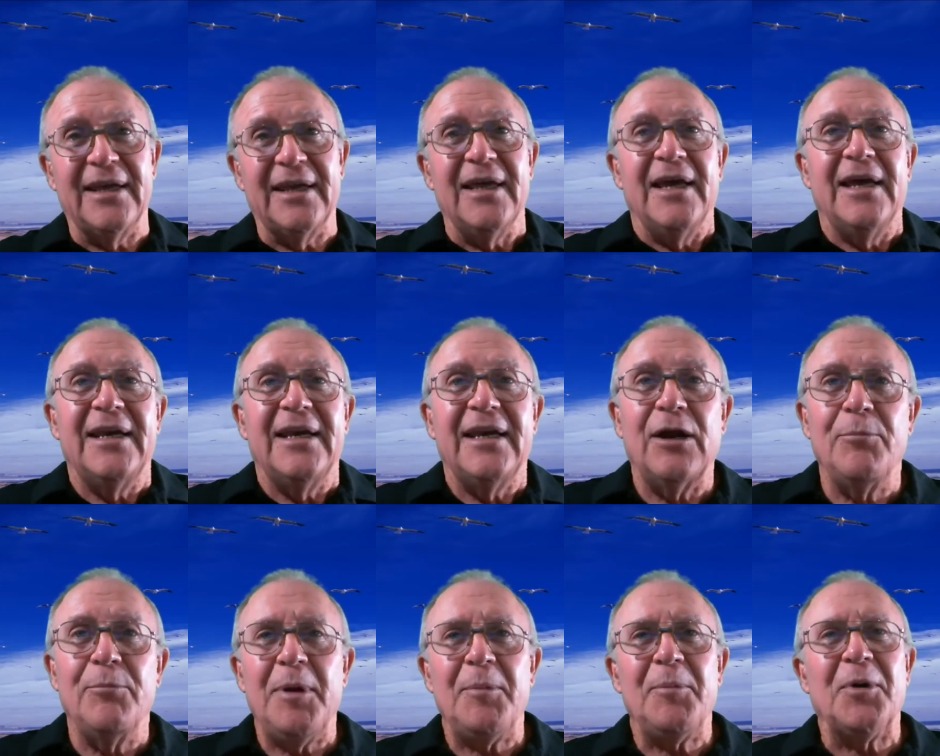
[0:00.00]
Now
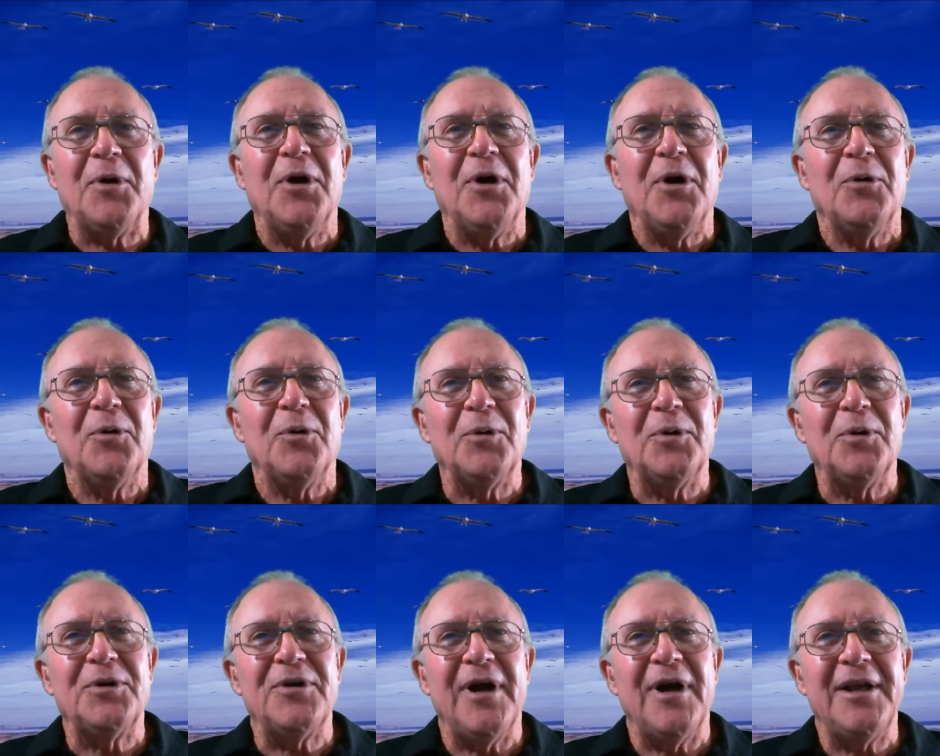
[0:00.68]
remember, what we're
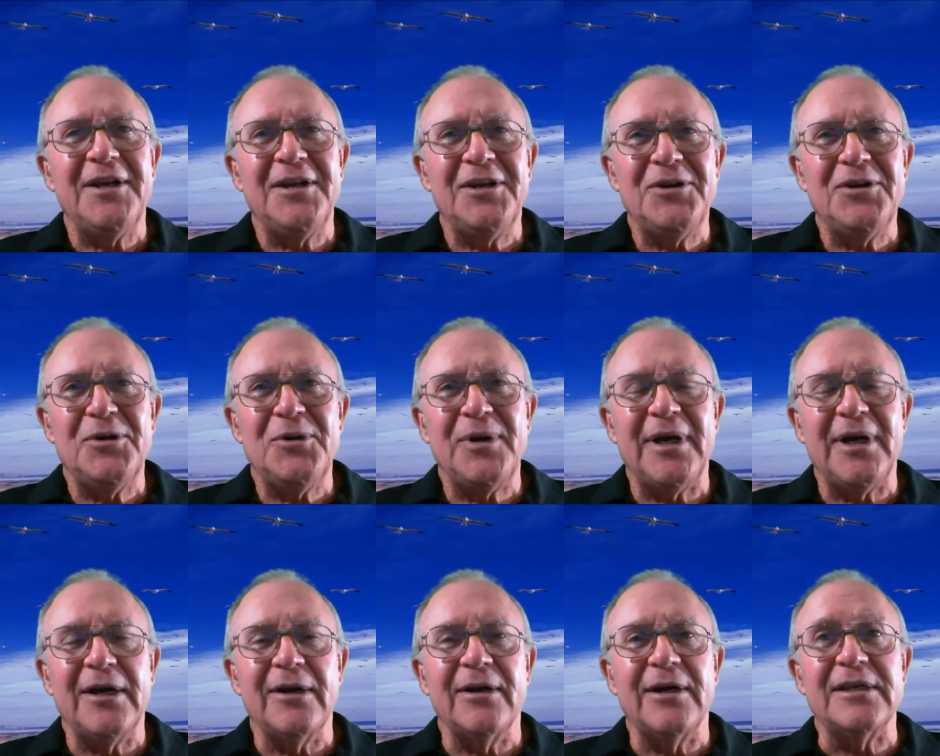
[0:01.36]
trying to do
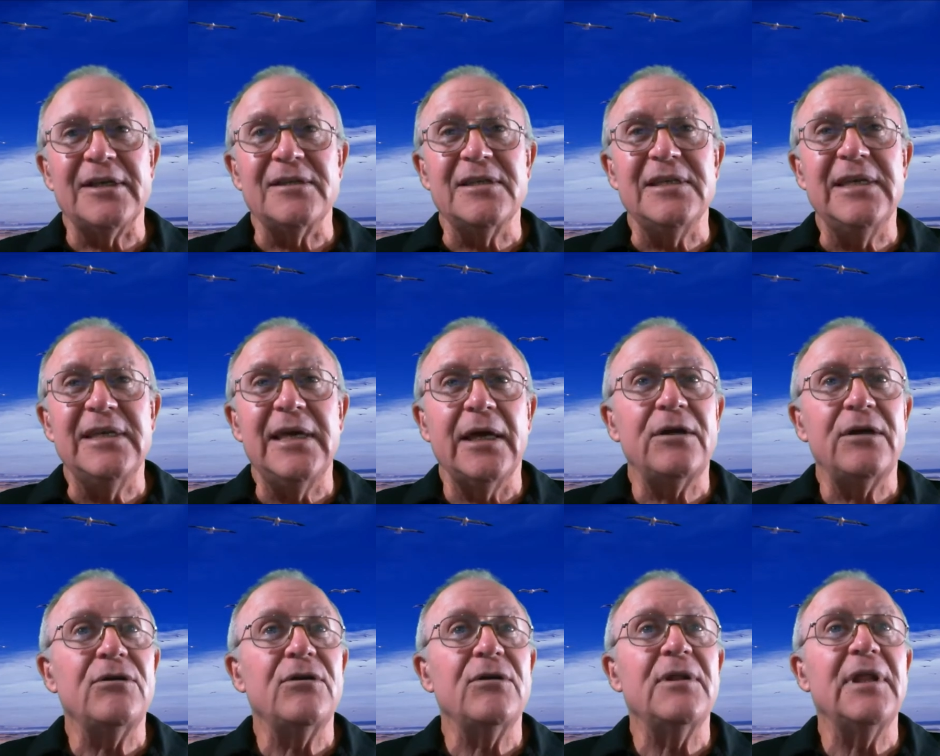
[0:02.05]
here is get
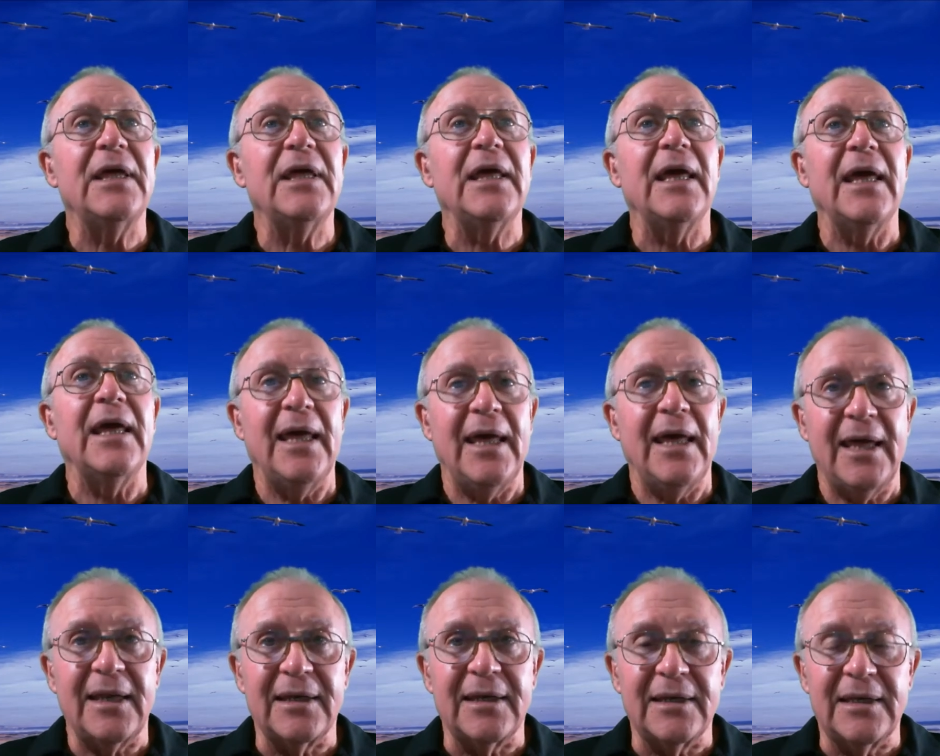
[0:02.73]
to the end,
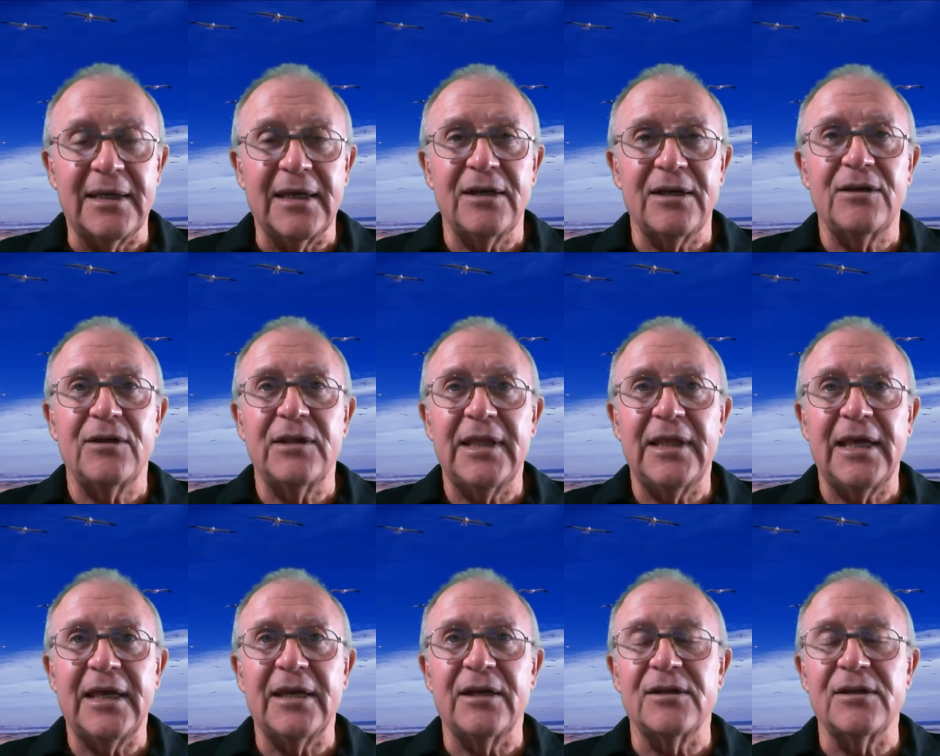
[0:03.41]

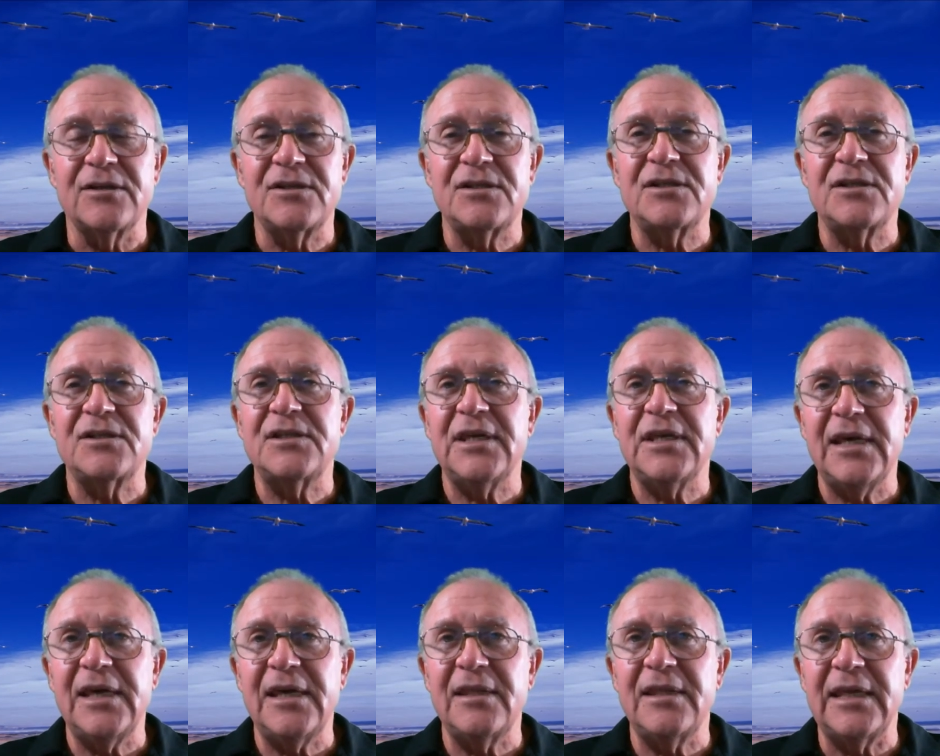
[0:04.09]
to
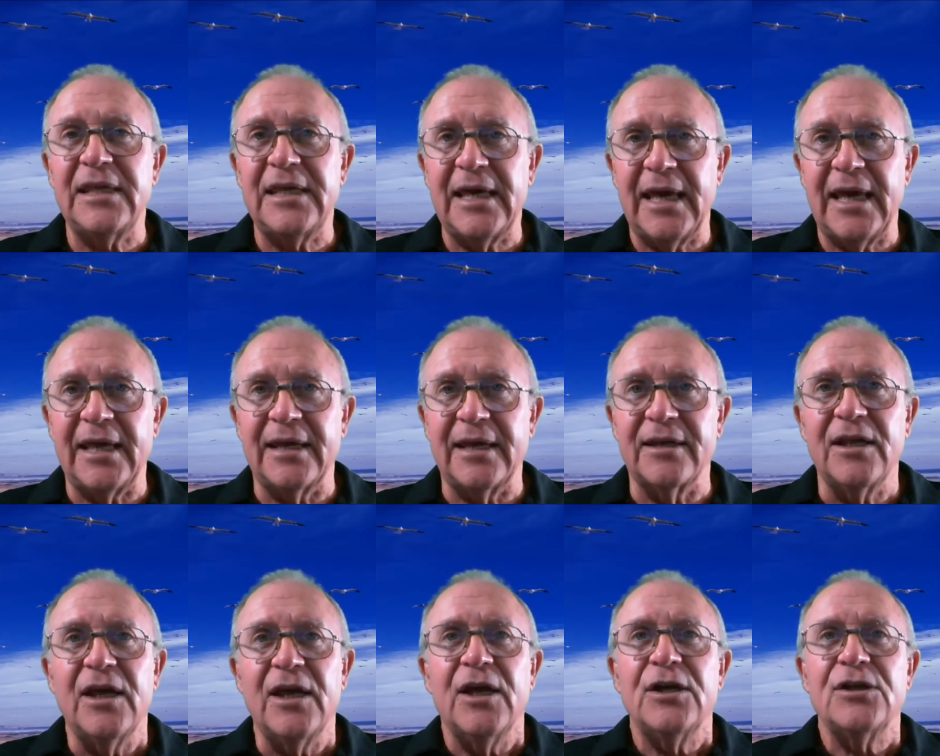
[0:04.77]
see the end.
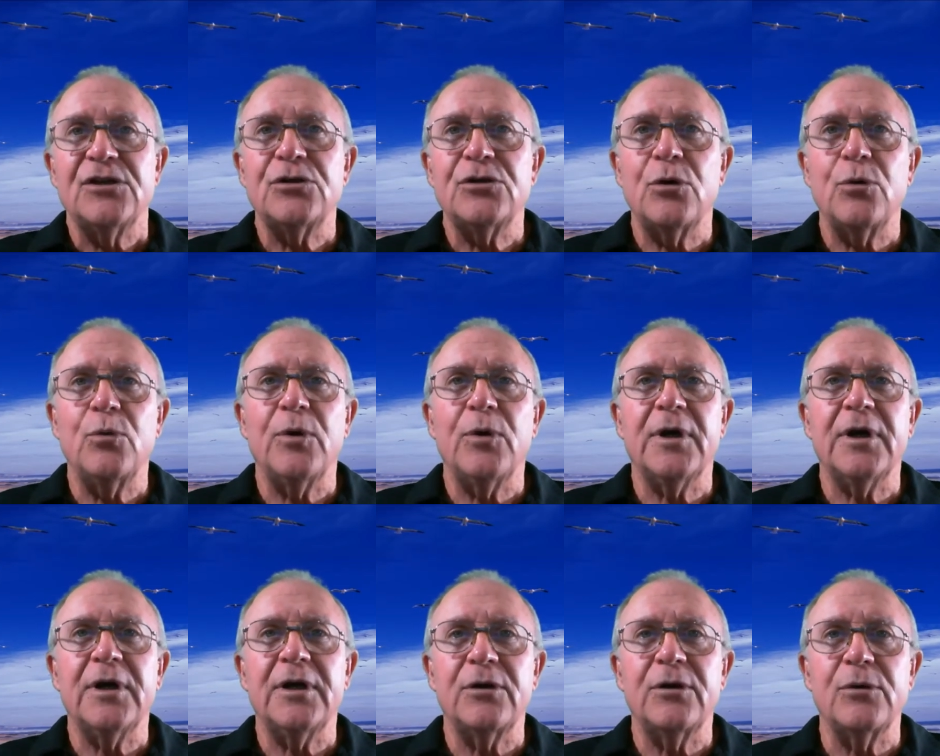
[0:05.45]
So we're
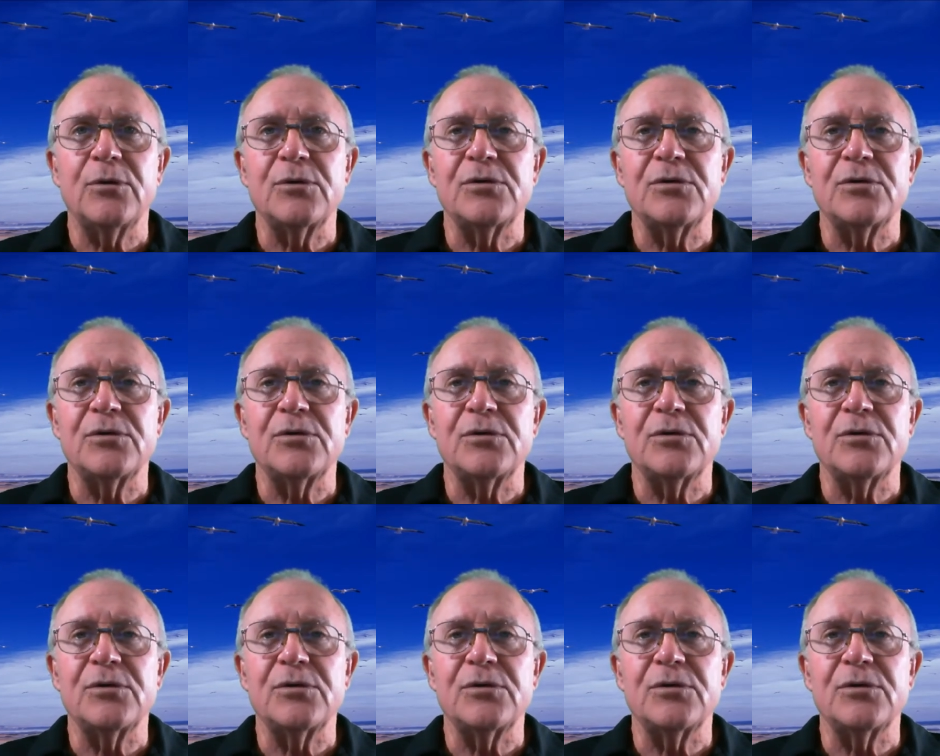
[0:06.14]
going to,